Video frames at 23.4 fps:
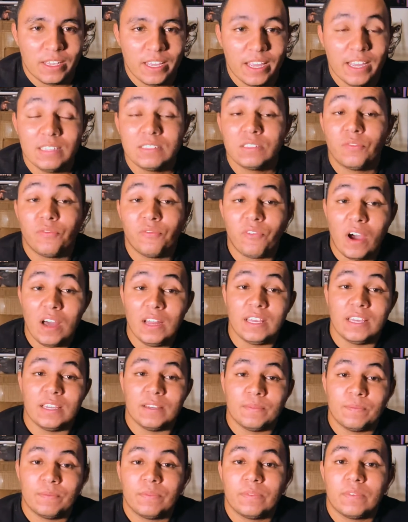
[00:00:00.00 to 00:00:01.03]
It's
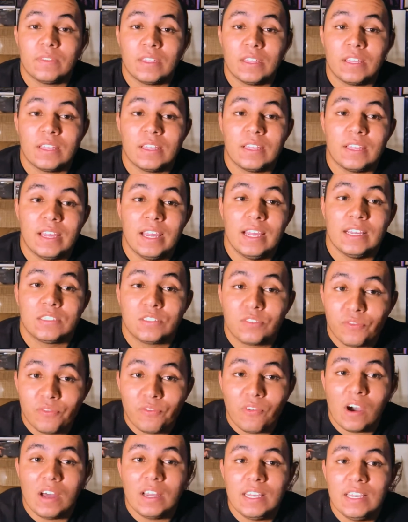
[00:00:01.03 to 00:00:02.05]
funny. It's
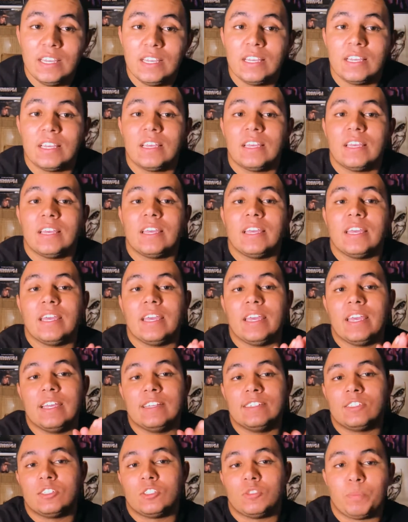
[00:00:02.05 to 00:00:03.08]
funny
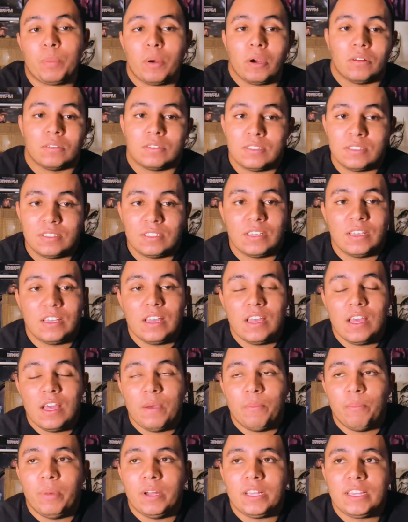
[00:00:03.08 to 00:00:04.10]
in spurts,
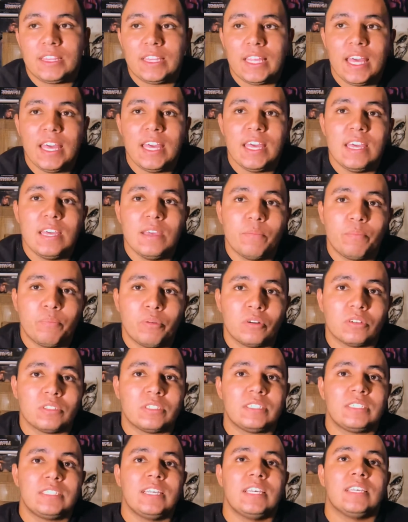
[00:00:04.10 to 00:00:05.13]
but they
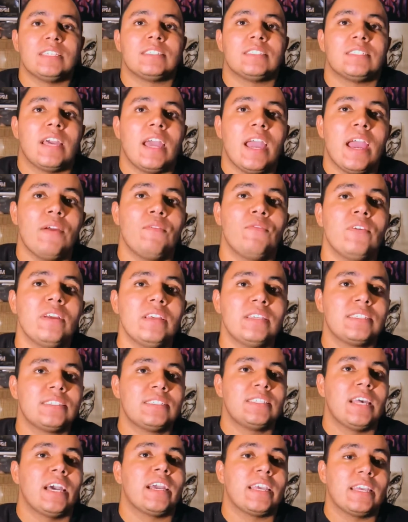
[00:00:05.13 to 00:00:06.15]
persist. Every
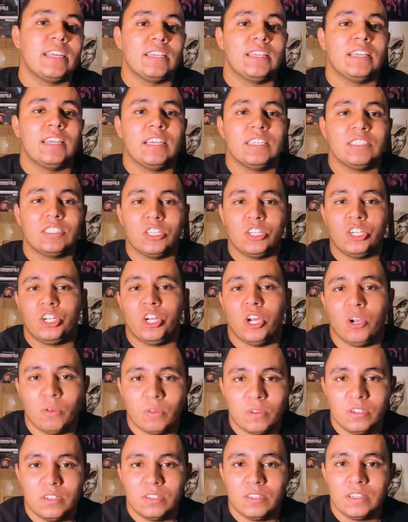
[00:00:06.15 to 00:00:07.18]
second is a
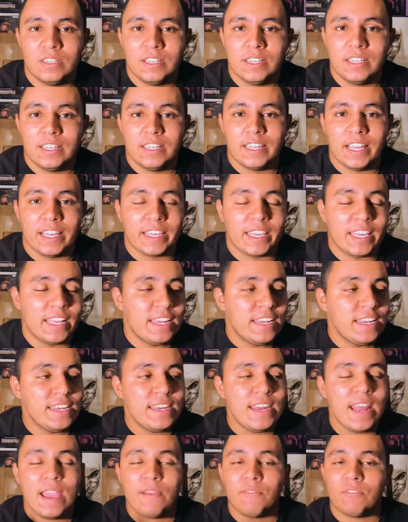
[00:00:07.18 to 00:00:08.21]
joke. Like, it
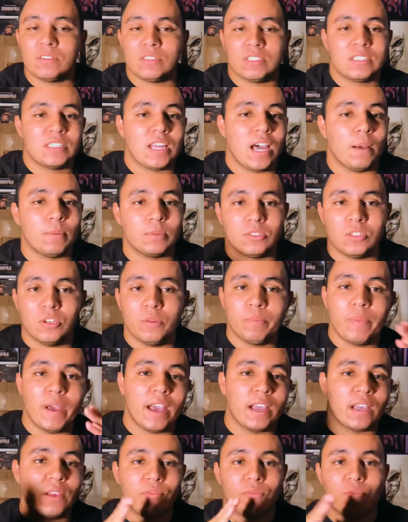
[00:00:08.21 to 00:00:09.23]
never stops. Their
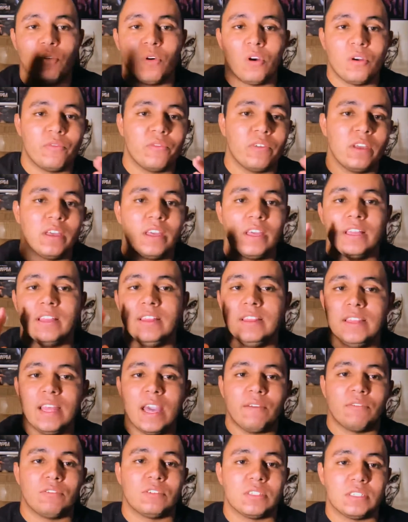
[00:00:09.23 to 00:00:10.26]
back and forth
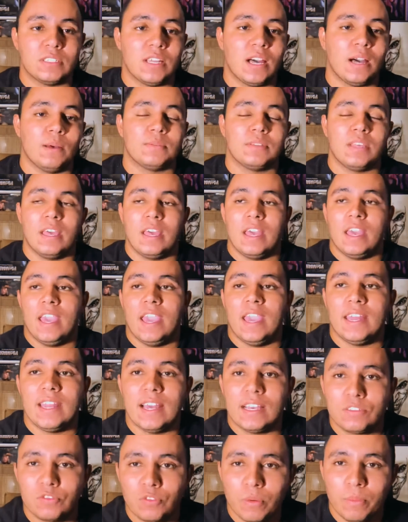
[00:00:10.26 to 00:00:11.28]
never stops.
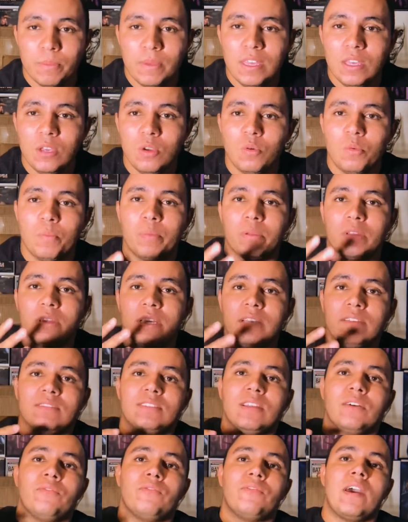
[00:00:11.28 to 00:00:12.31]
And as for me, who
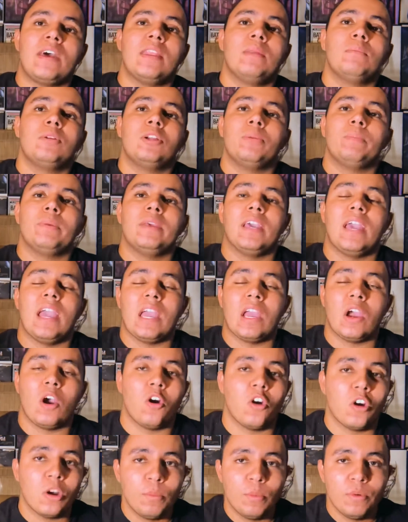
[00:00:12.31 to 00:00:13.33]
believes that Venom should be a
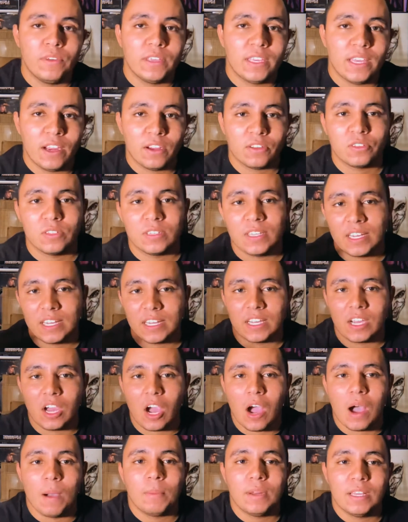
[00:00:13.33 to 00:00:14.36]
horror movie character, not a
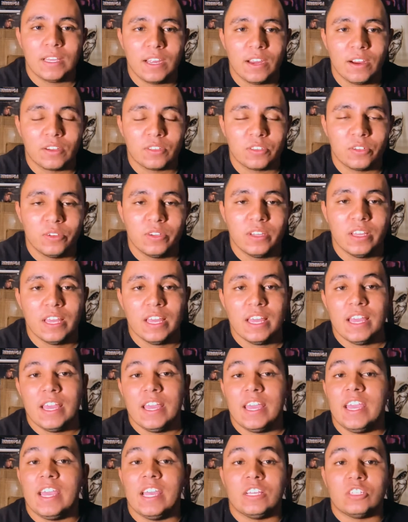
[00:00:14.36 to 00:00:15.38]
comedy character,
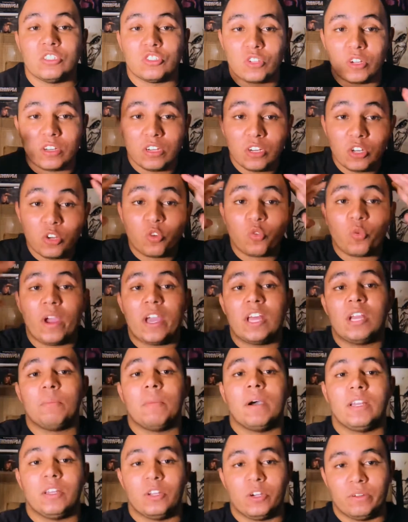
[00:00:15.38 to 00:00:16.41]
it started to grate
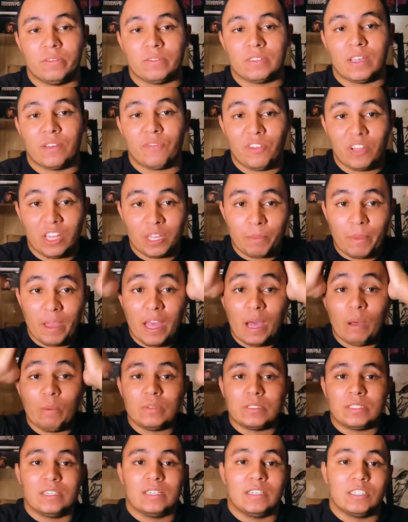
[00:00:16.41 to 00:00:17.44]
on my nerves. I felt like my
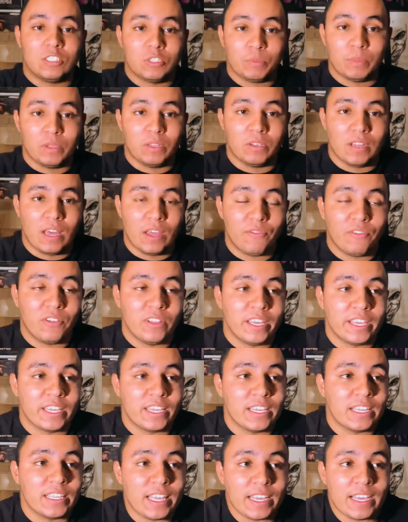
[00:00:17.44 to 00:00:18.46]
head was going to explode. I
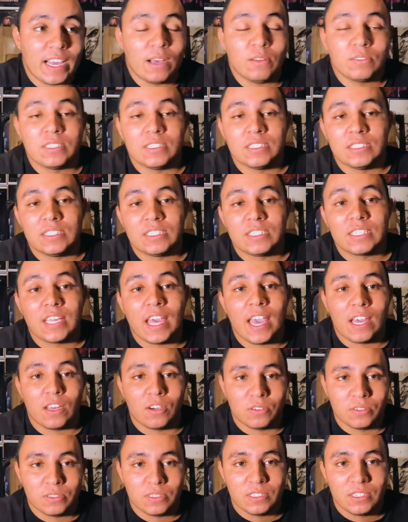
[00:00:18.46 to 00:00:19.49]
felt like I was in
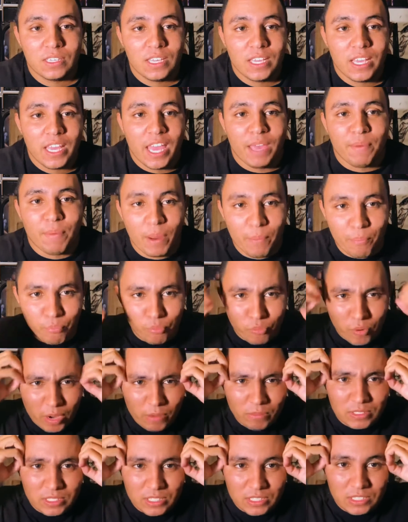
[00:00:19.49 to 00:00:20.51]
scanners, and my
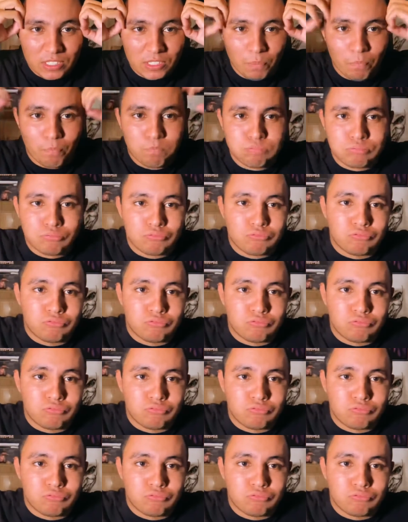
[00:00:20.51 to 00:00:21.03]
brain was going to...